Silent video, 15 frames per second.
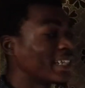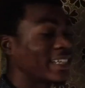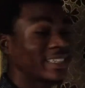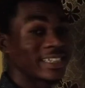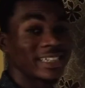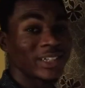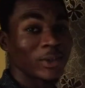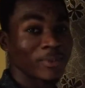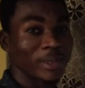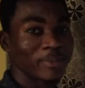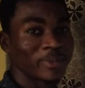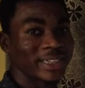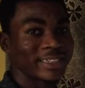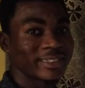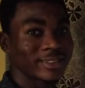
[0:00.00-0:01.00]
and the number
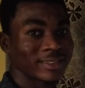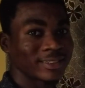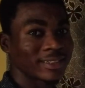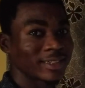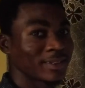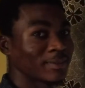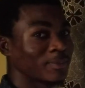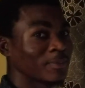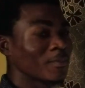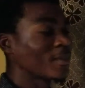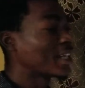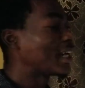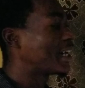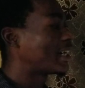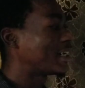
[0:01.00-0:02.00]
based system,
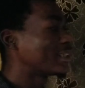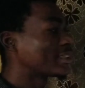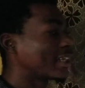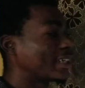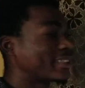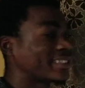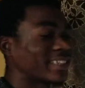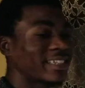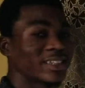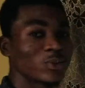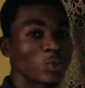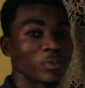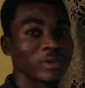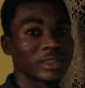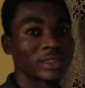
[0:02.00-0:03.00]
and I said
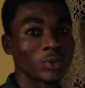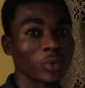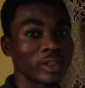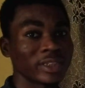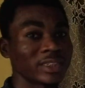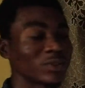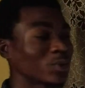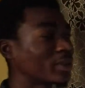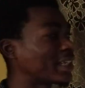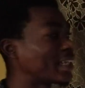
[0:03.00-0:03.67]
we'll be going into the